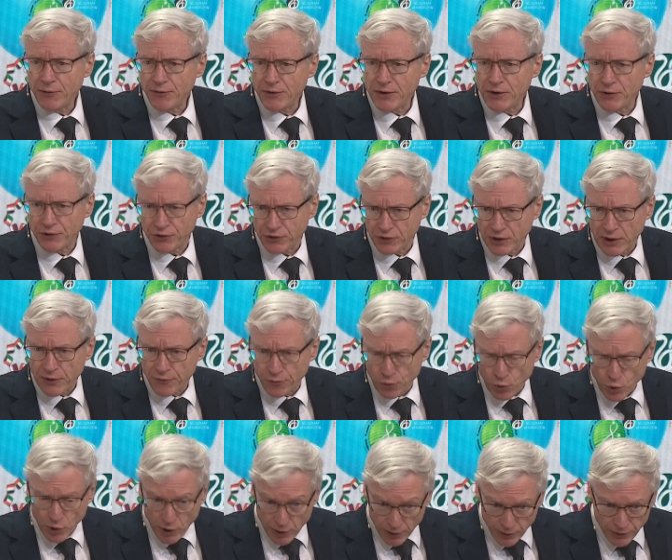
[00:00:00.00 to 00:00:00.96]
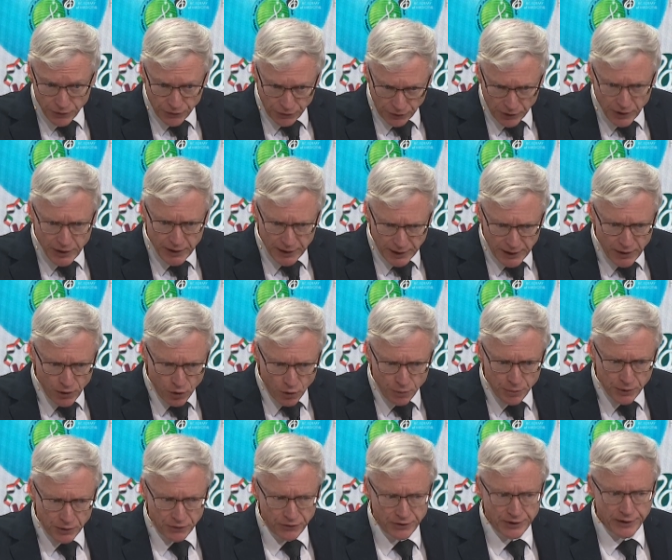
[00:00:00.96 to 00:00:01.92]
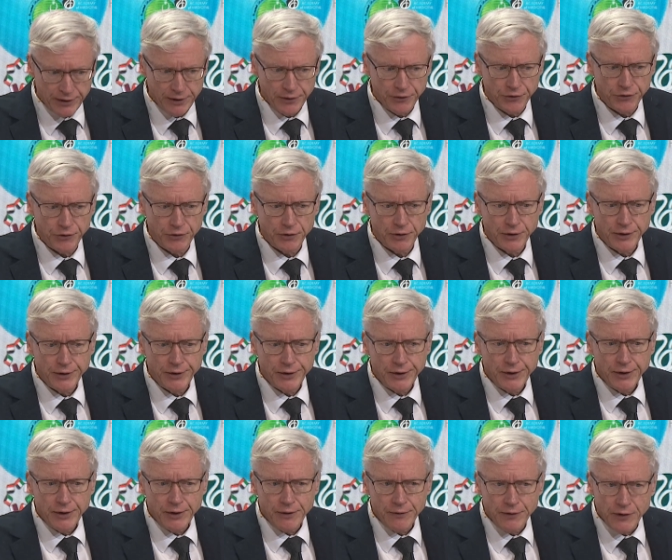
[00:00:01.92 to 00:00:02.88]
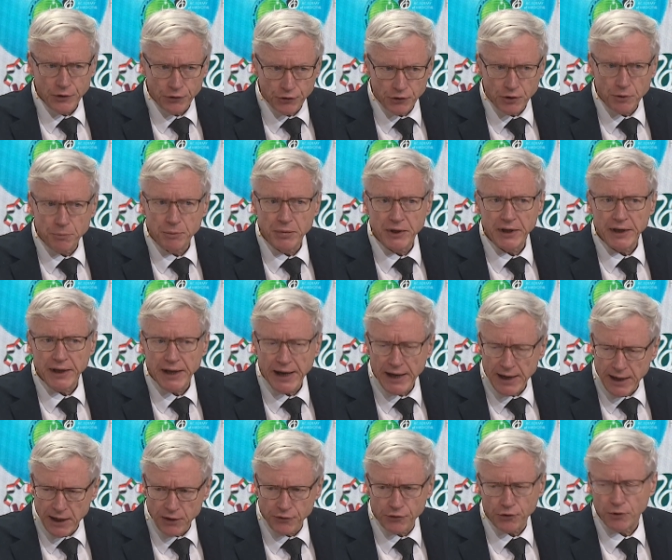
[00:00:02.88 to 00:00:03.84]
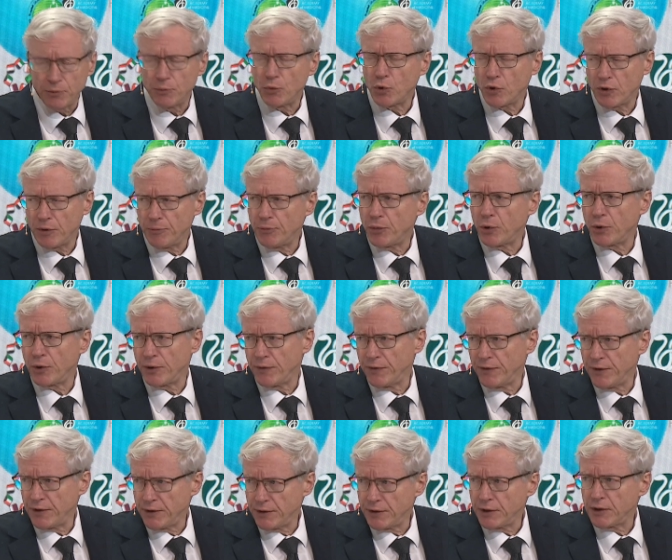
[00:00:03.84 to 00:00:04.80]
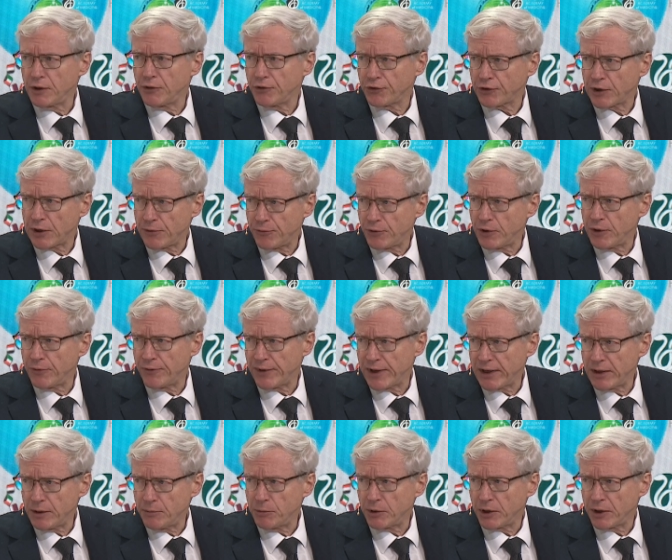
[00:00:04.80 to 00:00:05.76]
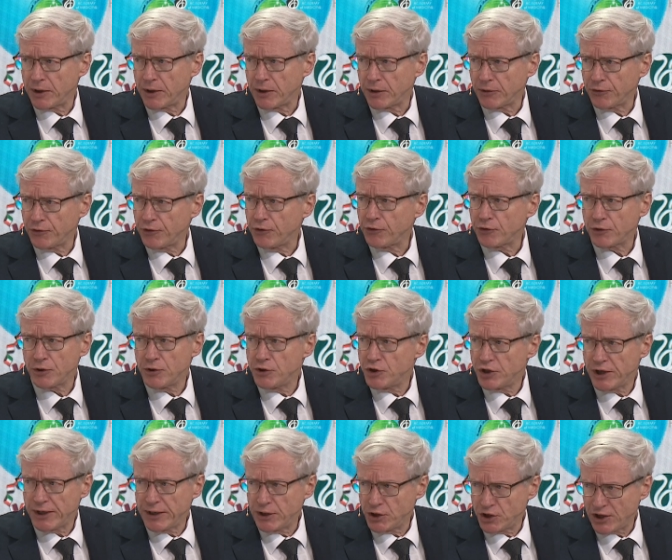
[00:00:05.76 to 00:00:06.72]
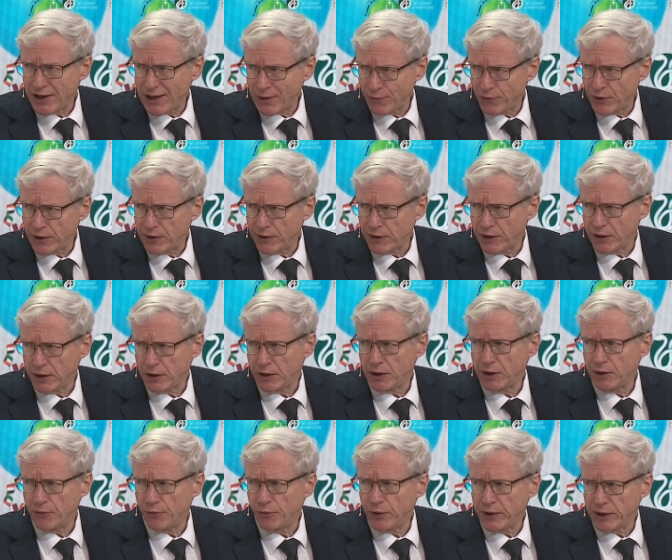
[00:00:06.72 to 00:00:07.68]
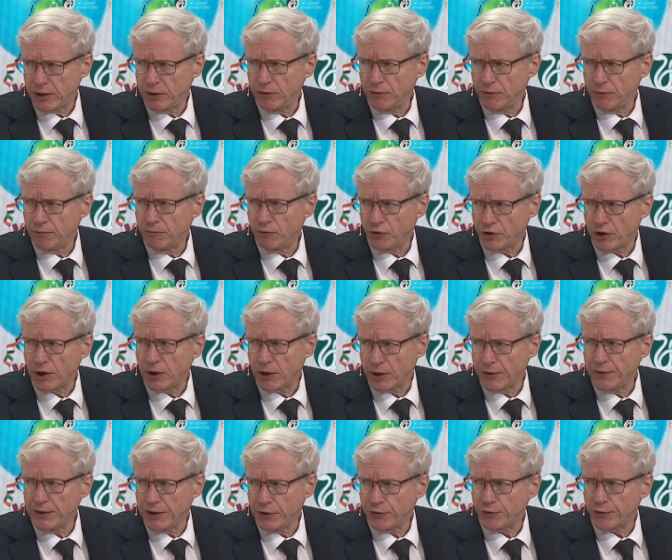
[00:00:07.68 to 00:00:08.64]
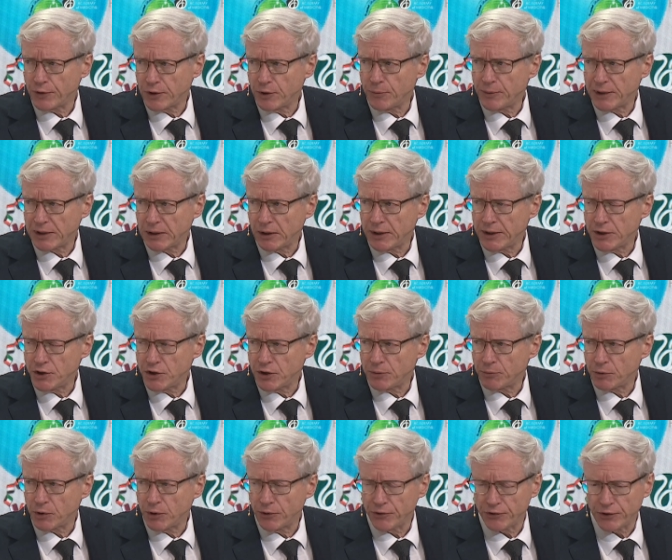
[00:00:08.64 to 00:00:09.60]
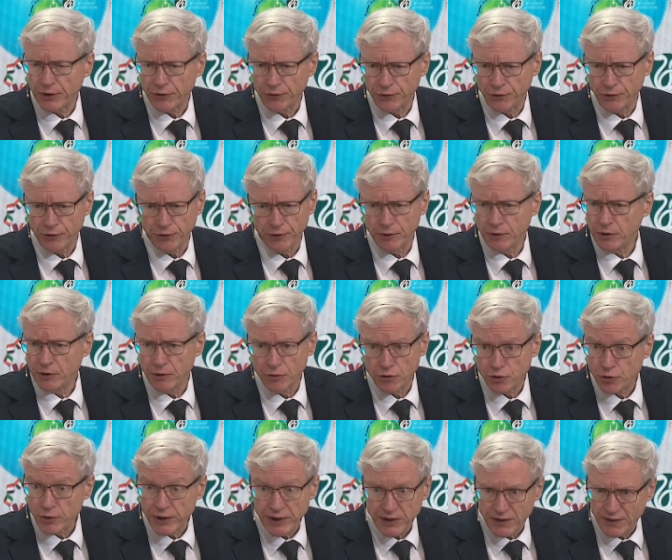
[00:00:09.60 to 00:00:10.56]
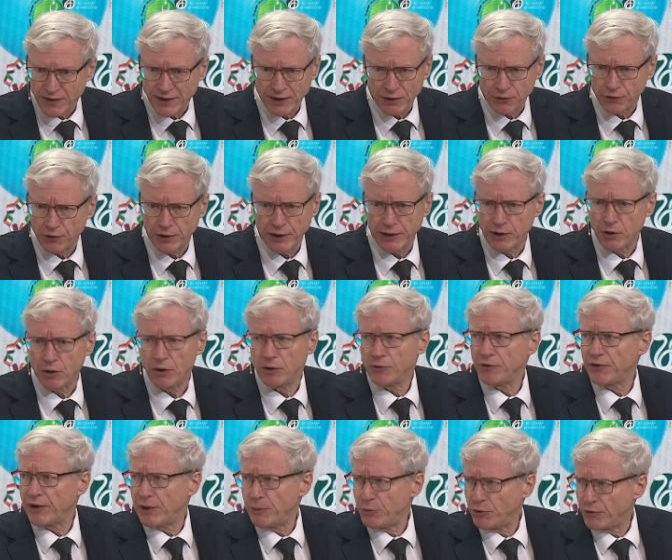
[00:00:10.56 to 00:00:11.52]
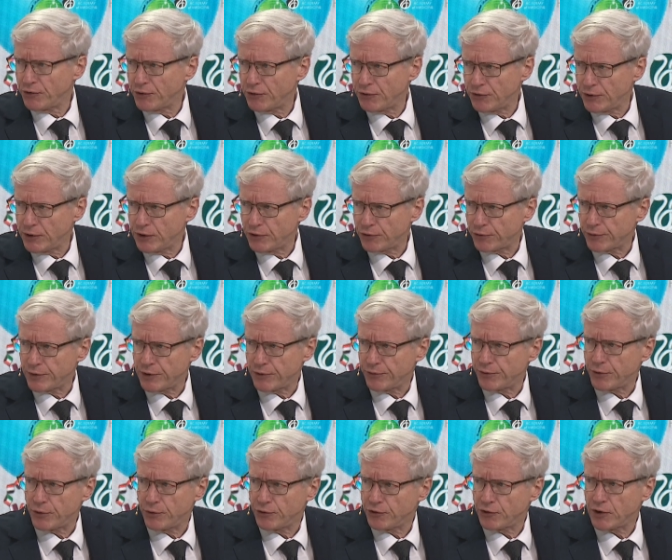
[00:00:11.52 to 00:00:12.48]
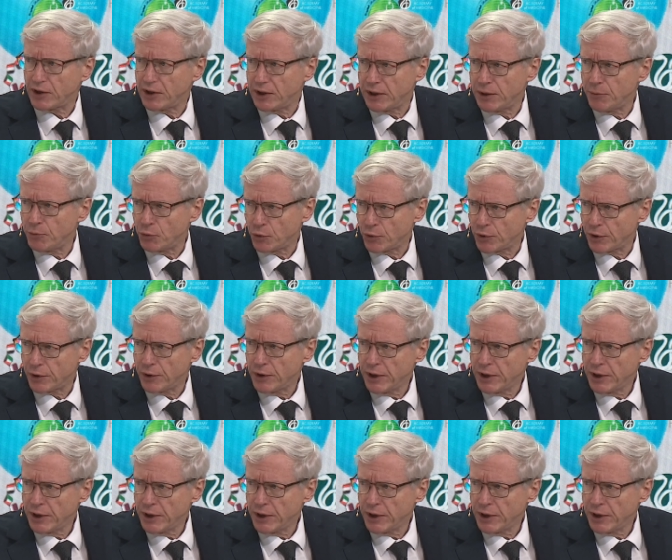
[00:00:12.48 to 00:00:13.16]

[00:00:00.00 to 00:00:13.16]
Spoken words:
this stuff works, and I hope it does, this could be as or more important than the discovery of antibiotics. This could change everything if we can target these fundamental aging processes and can treat things like Alzheimer's disease for the first time, or